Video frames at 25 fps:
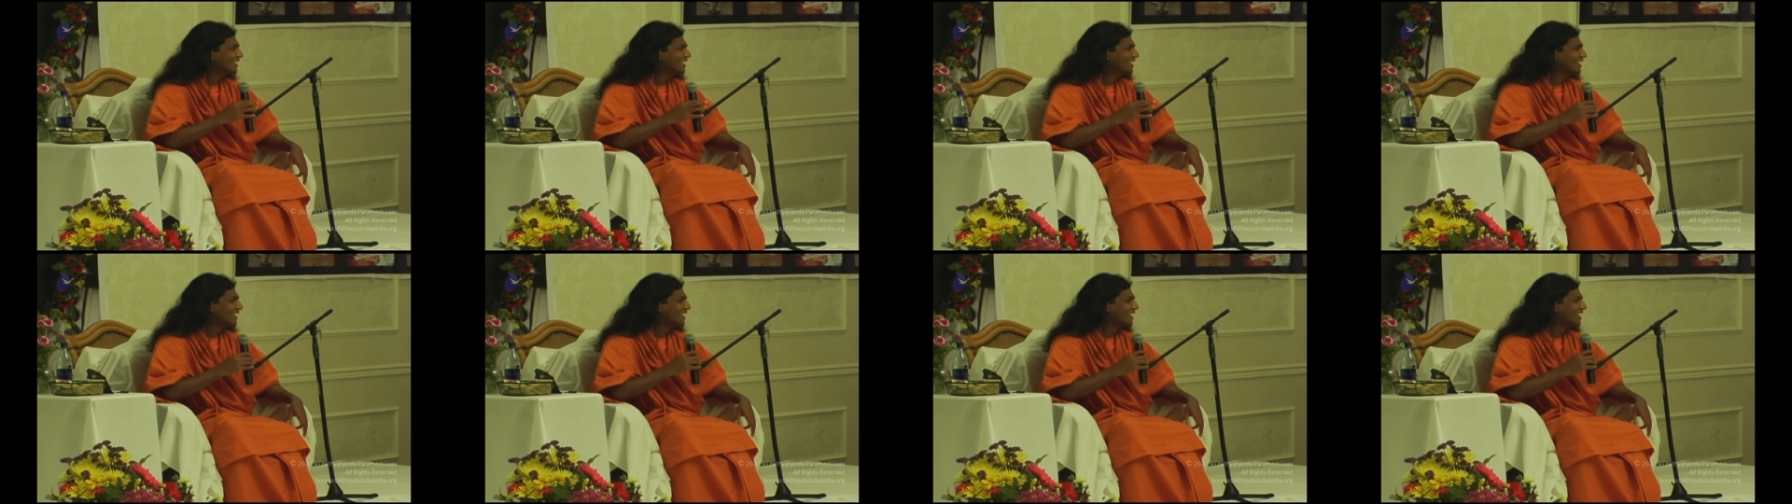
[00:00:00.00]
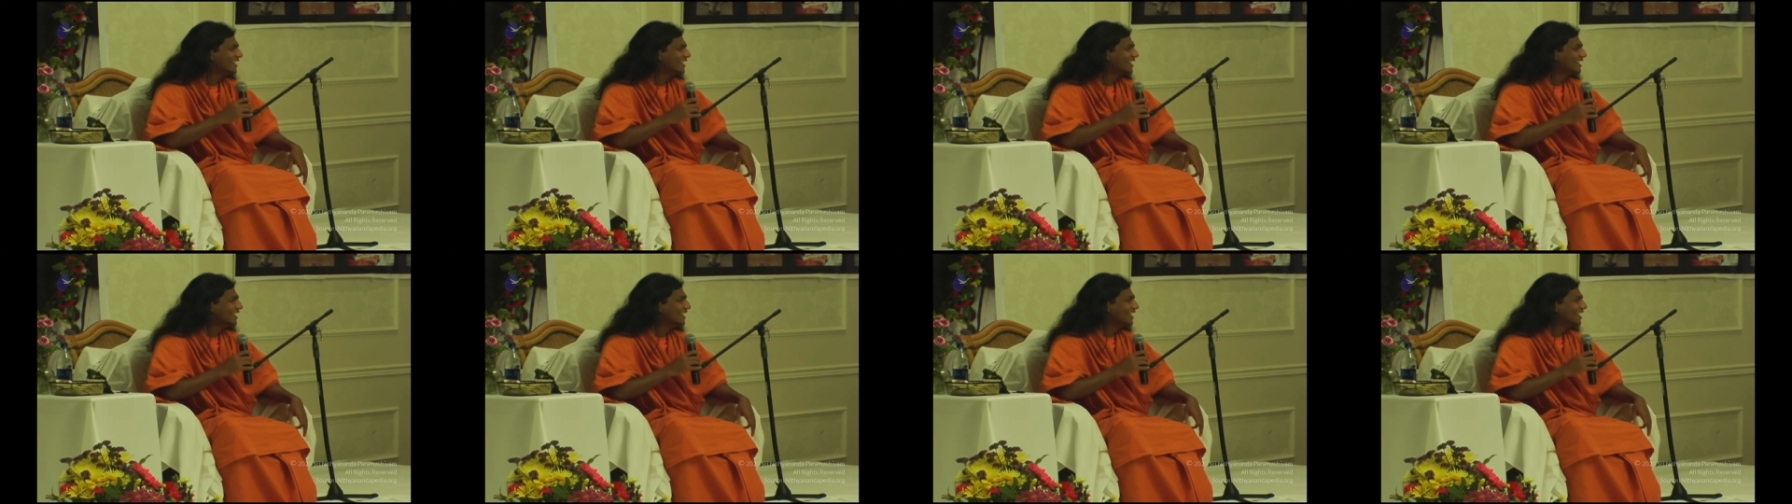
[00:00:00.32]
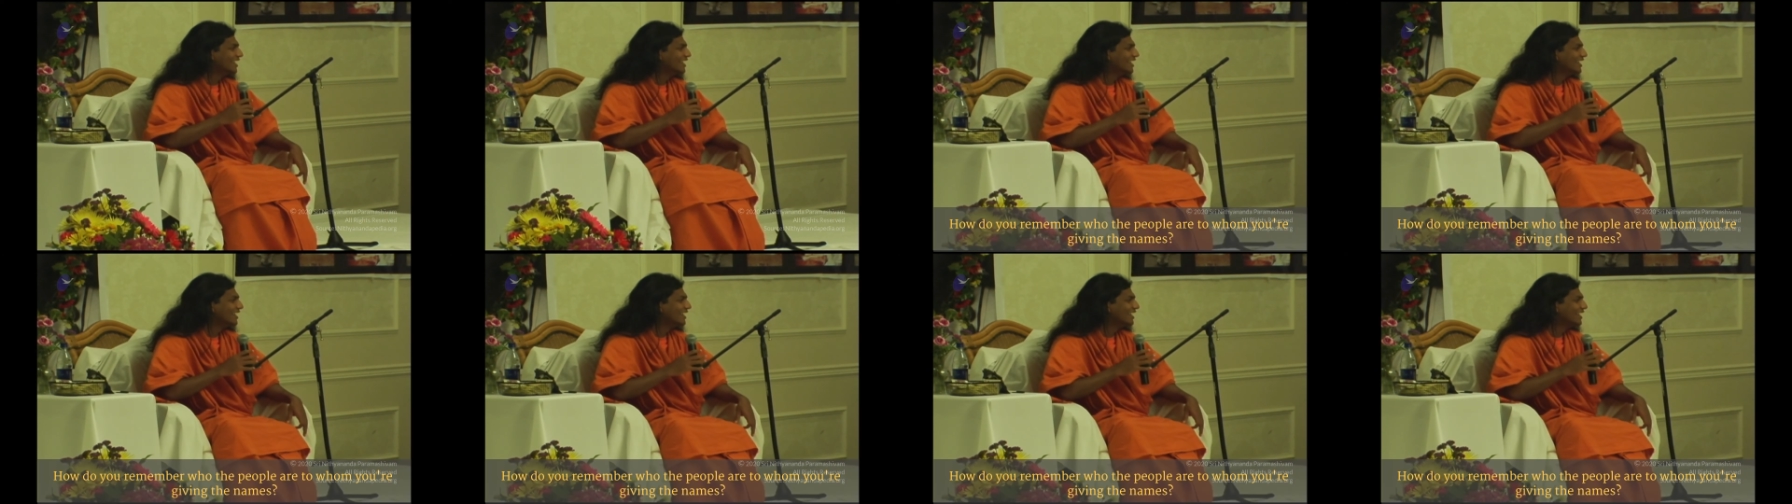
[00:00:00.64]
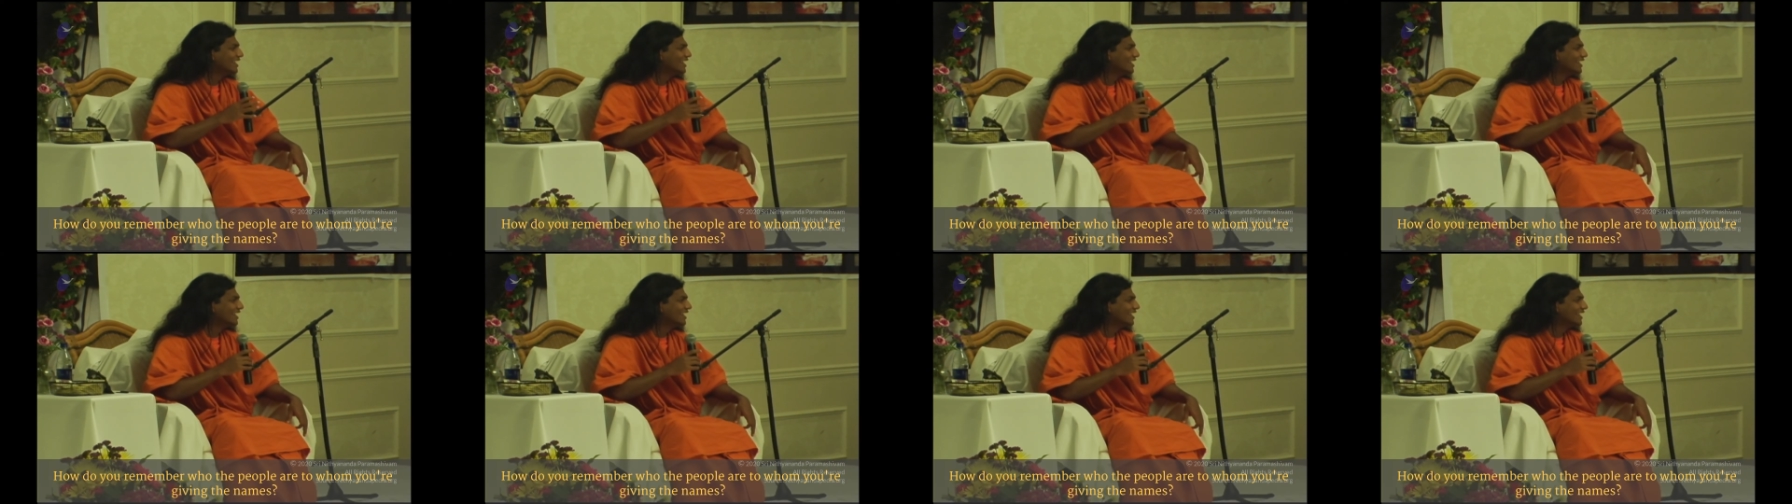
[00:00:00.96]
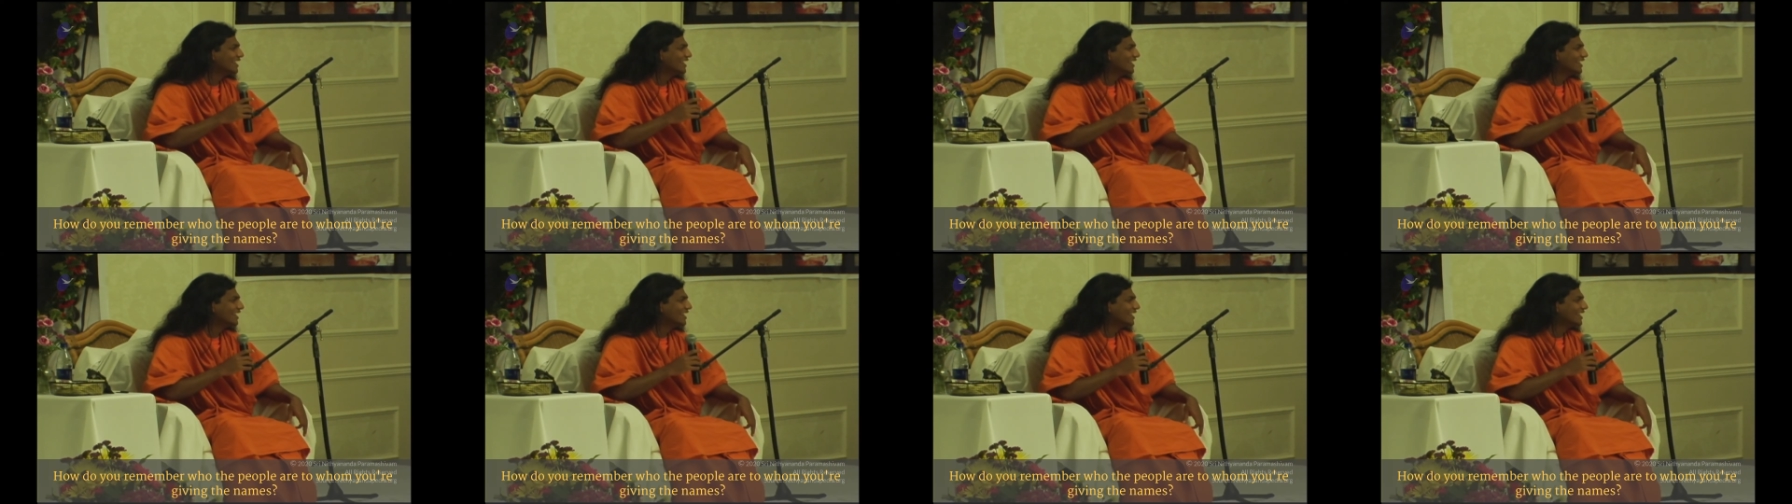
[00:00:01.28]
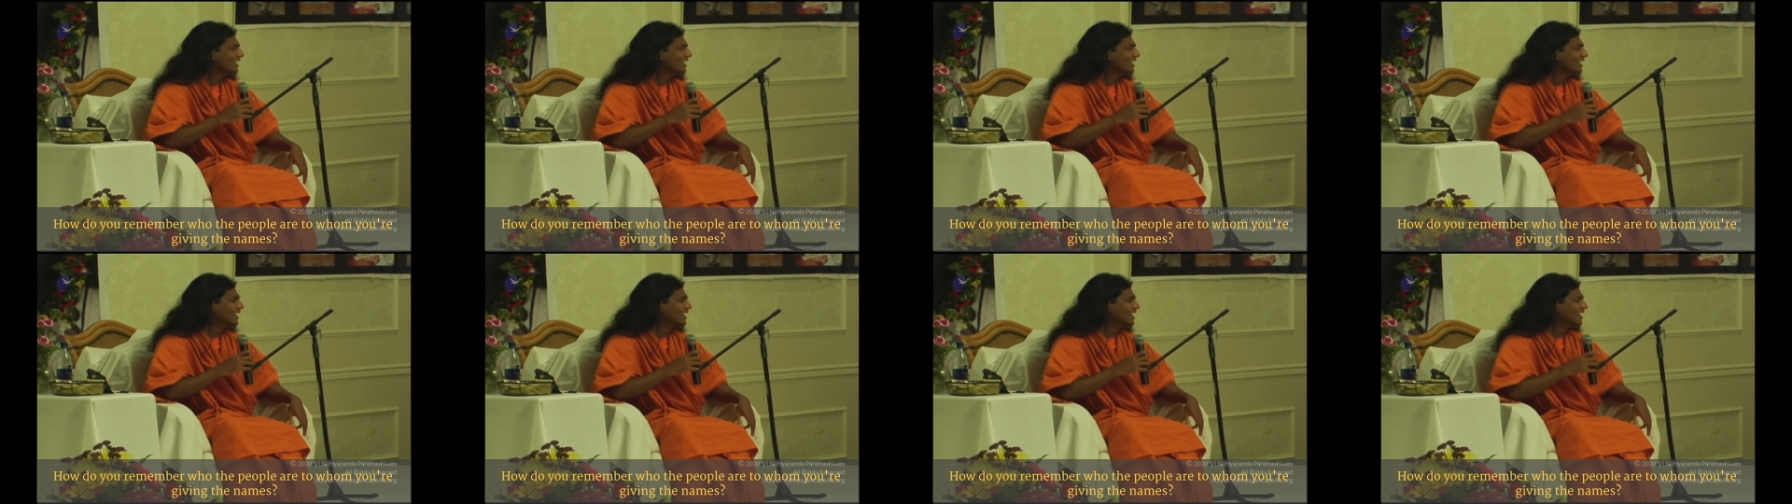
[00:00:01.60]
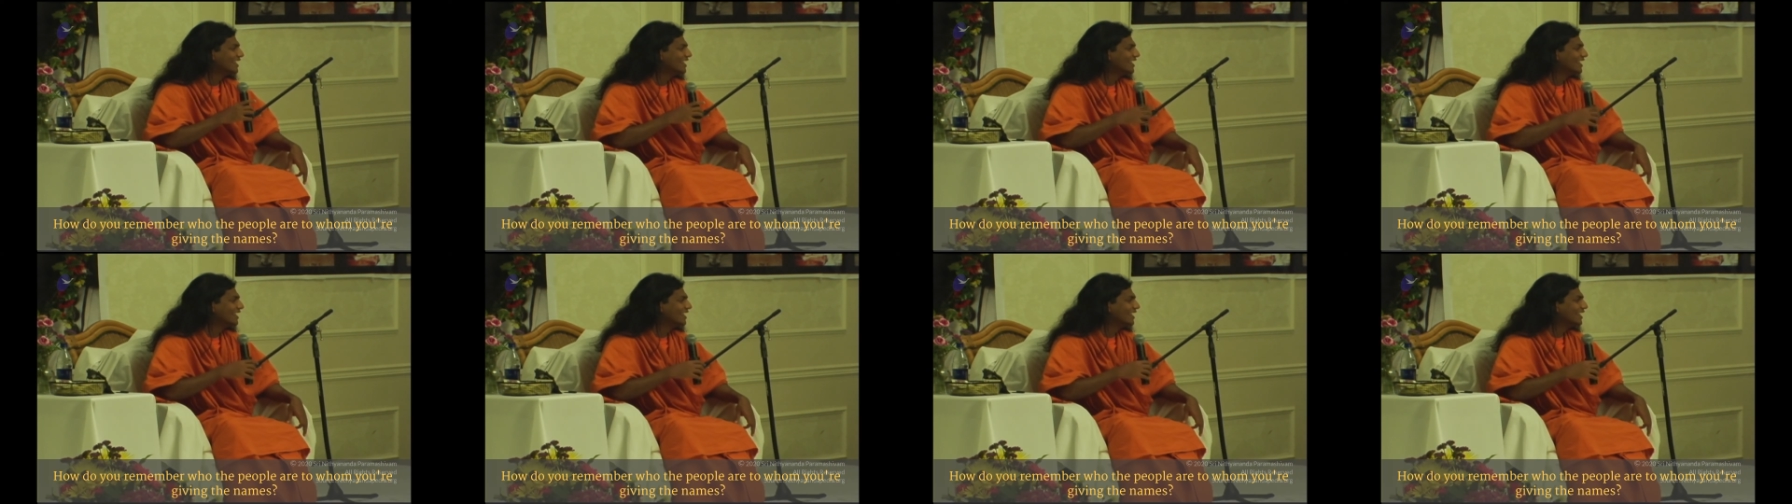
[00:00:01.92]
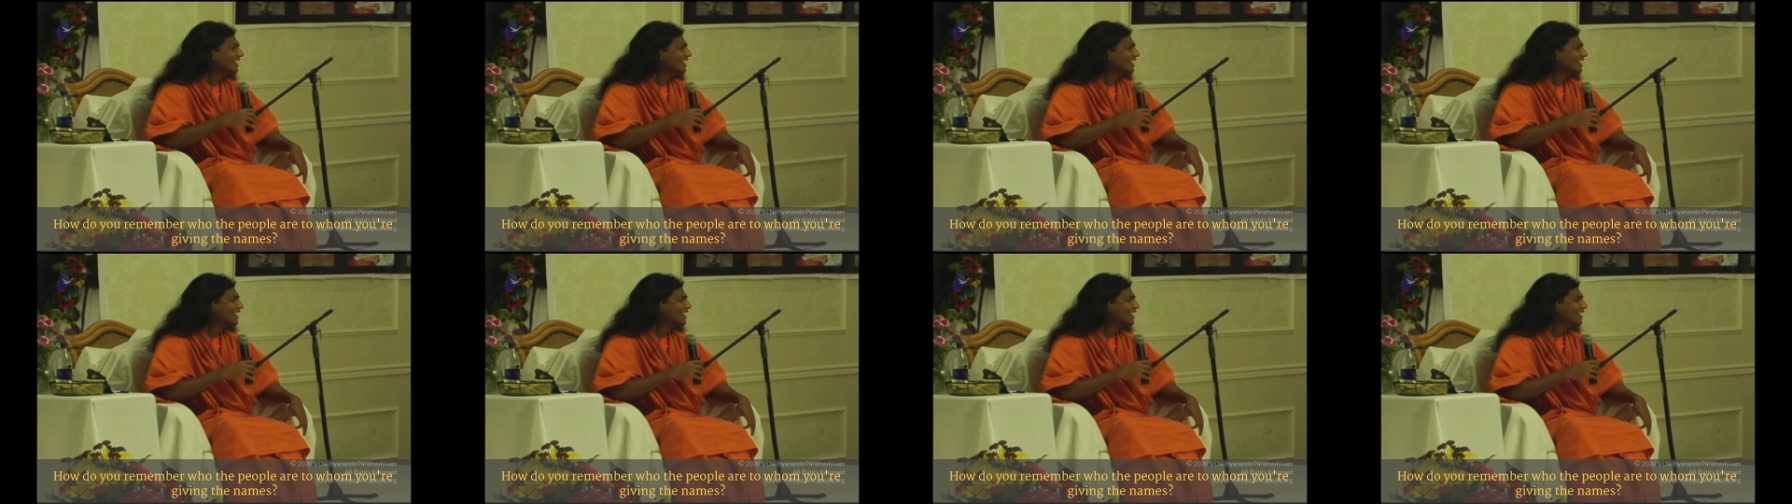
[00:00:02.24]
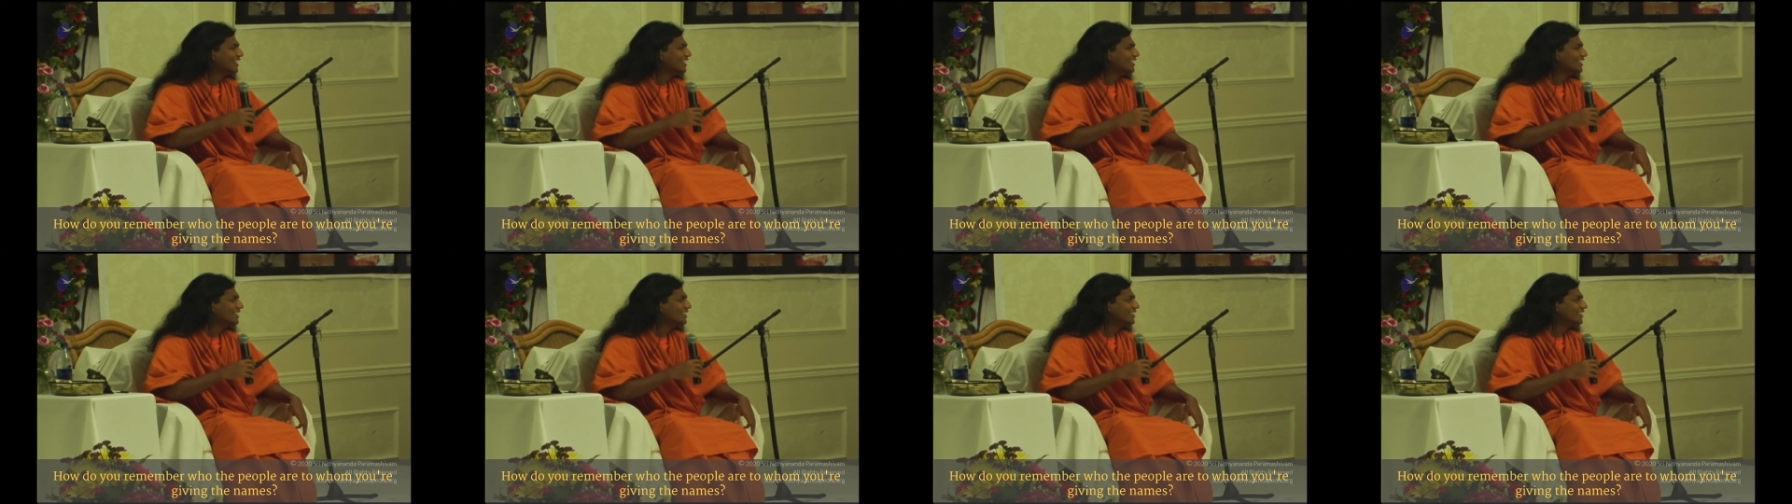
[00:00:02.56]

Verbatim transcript: How do you remember who the people are you're giving the names?